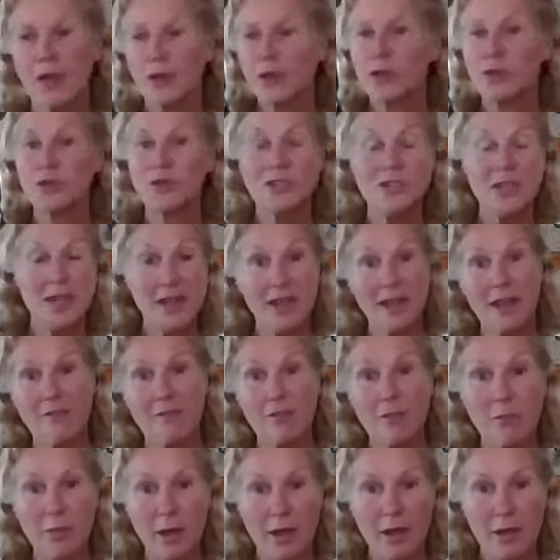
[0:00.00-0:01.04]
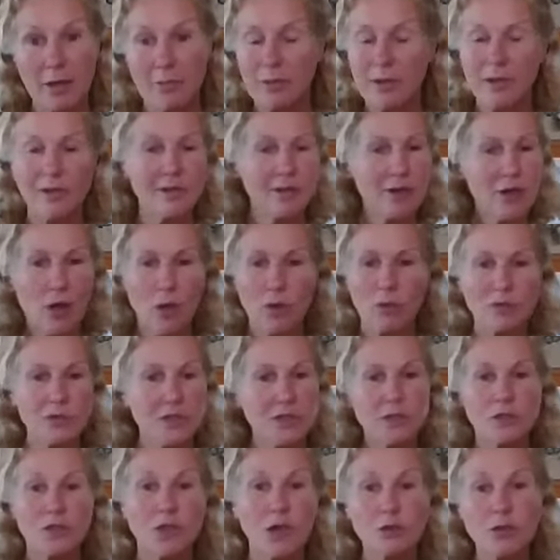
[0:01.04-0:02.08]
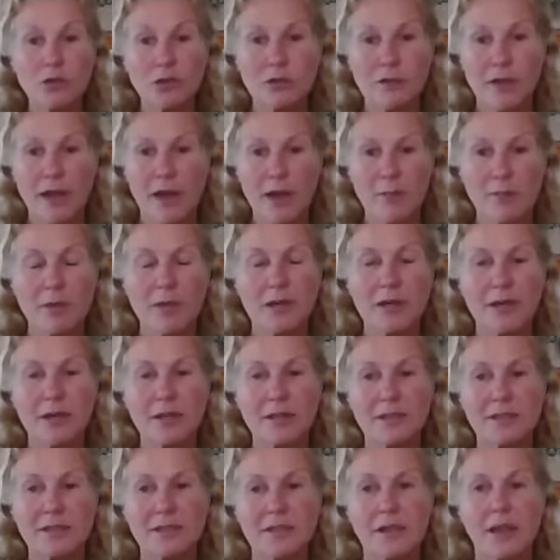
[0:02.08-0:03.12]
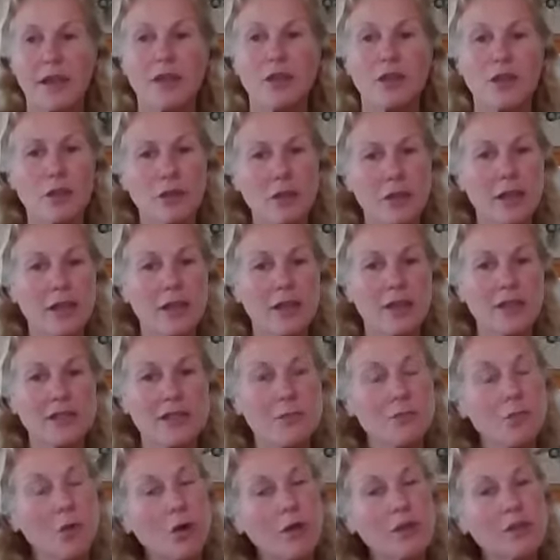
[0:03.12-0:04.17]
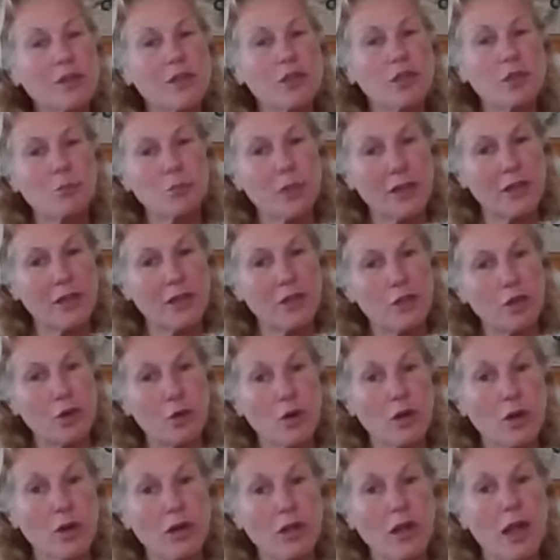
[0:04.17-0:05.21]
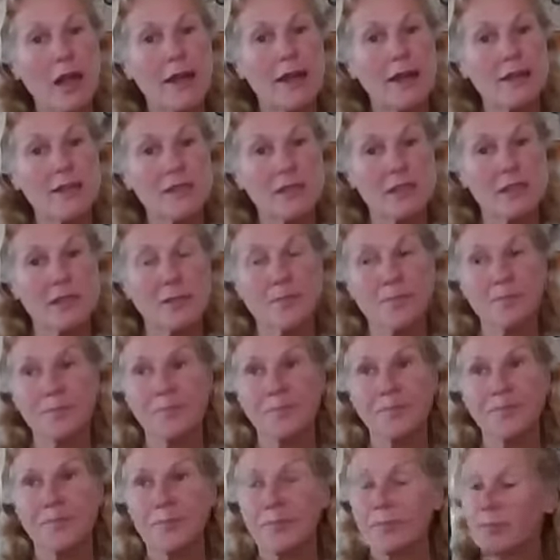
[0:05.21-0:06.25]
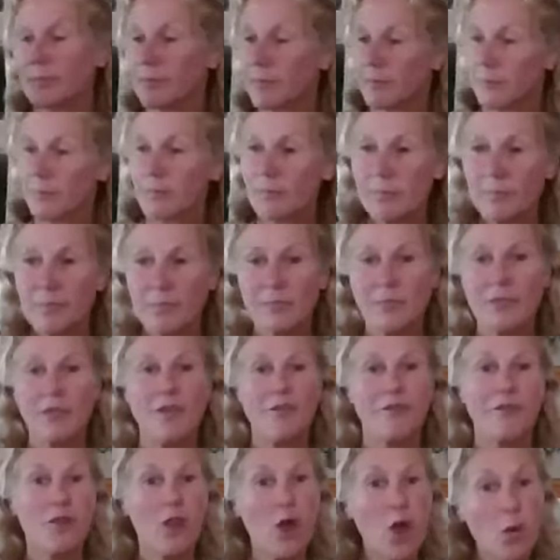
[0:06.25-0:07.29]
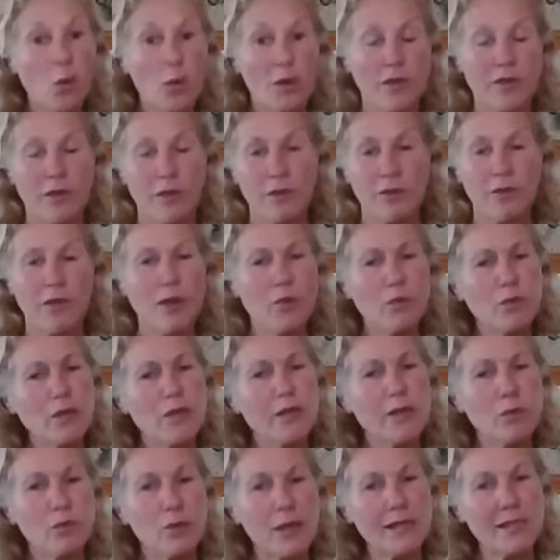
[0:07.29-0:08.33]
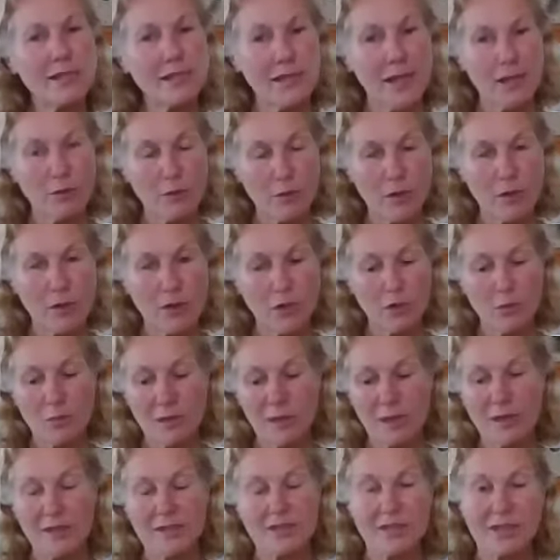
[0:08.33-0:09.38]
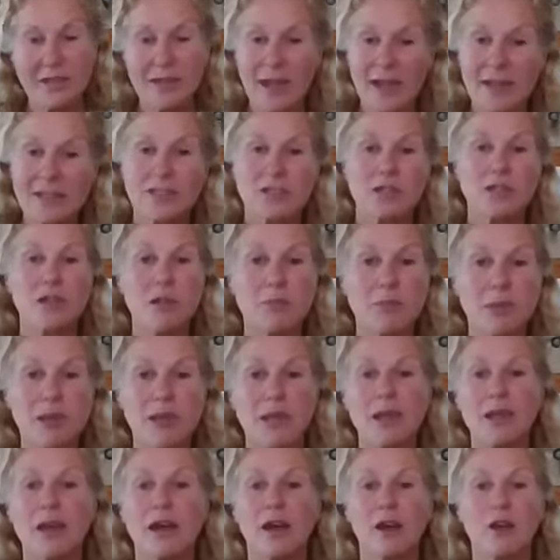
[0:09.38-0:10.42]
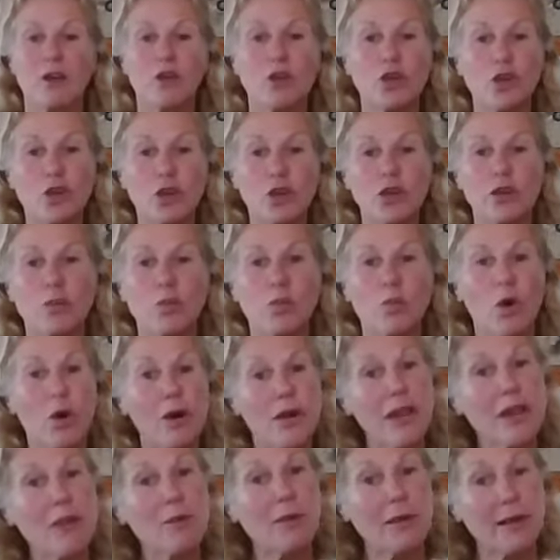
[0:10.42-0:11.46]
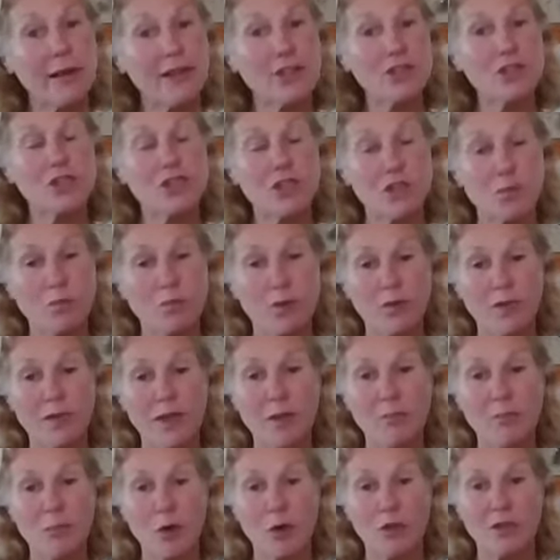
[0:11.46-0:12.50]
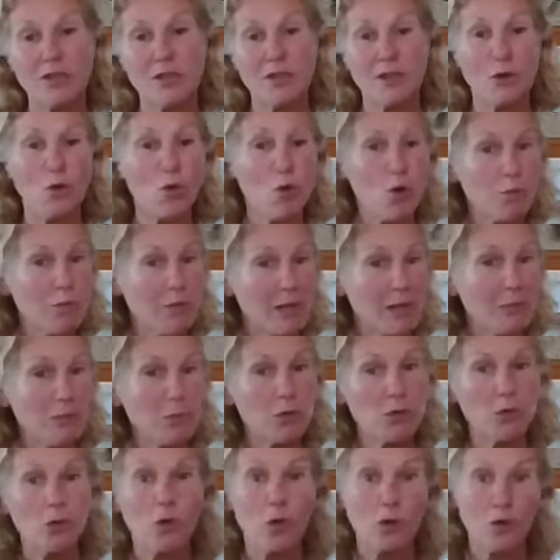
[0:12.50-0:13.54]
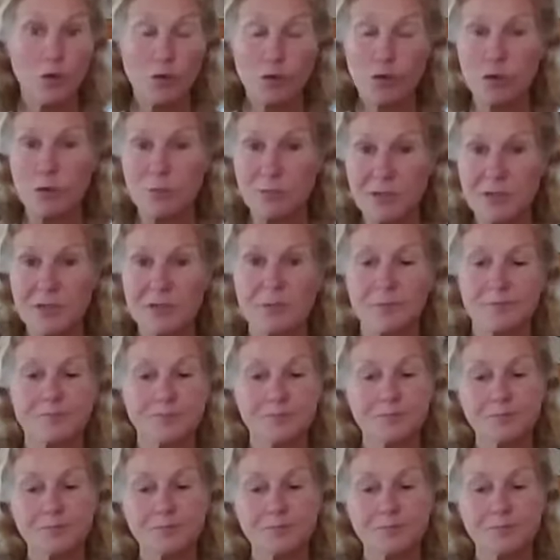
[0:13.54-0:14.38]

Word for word: You'll just take everybody, but don't, don't do that, because you, it's important that you pick your clients, the flow with you that really resonate with you, because then that's going to be a good working relationship with that person or people or groups